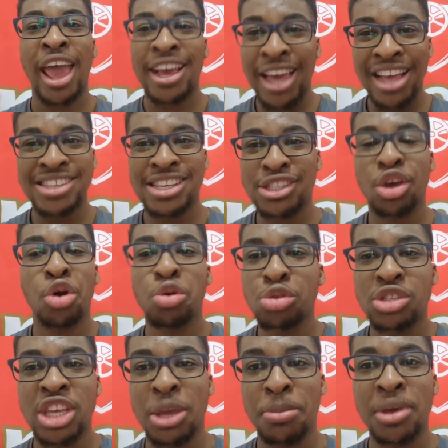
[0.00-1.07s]
against his
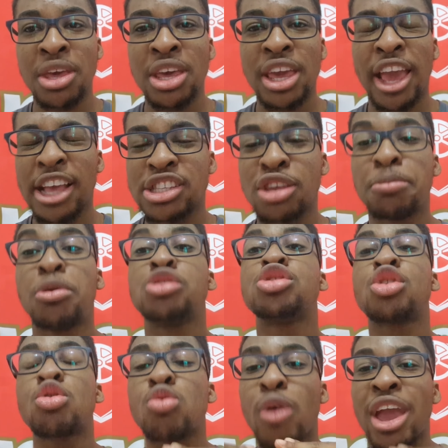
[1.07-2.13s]
old team is the
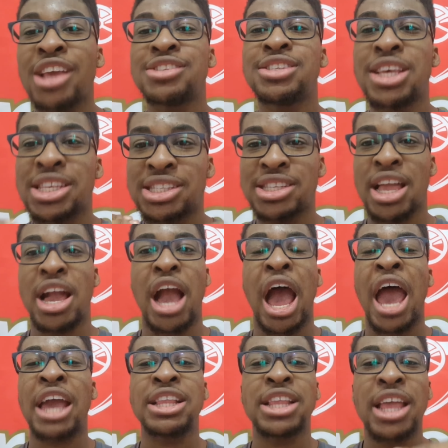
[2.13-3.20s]
most craziest thing
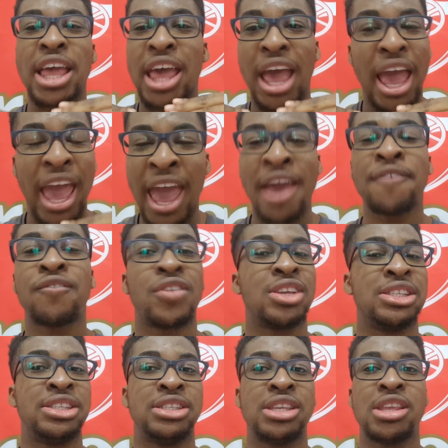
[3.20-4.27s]
I'd
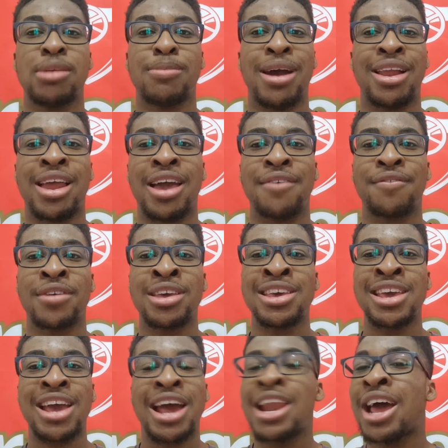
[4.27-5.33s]
ever seen in my life.
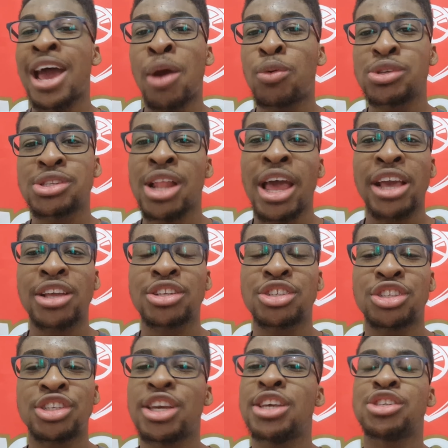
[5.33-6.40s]
And I was like,
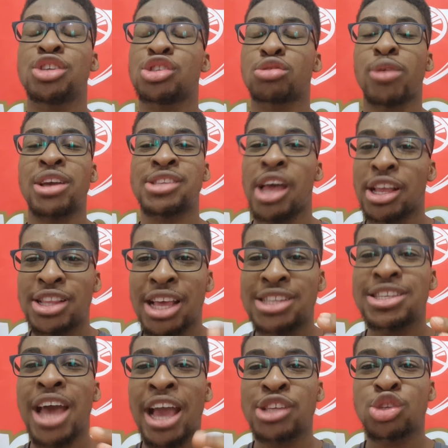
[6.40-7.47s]
Jesus Christ,
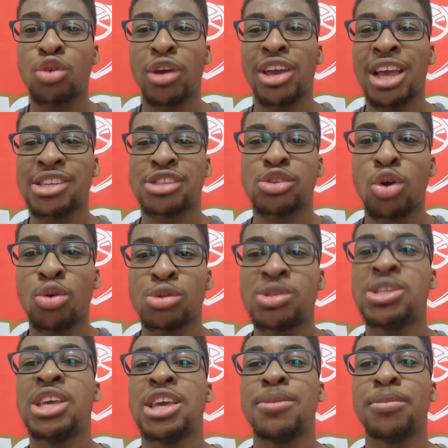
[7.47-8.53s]
this guy scored against his
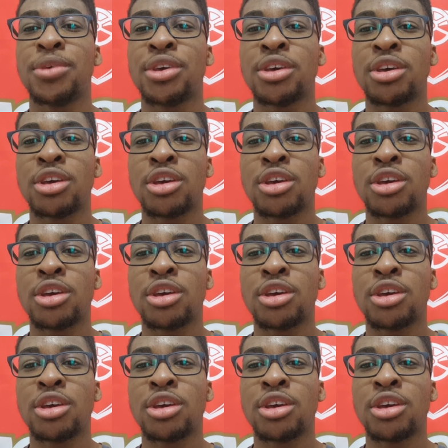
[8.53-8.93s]
old team.